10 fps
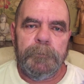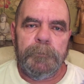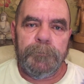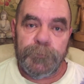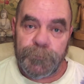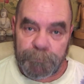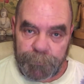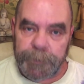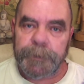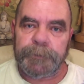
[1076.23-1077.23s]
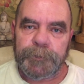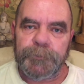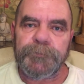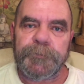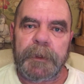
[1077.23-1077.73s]
she's breaking
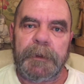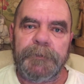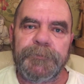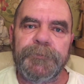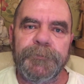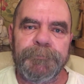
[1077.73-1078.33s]
code silence.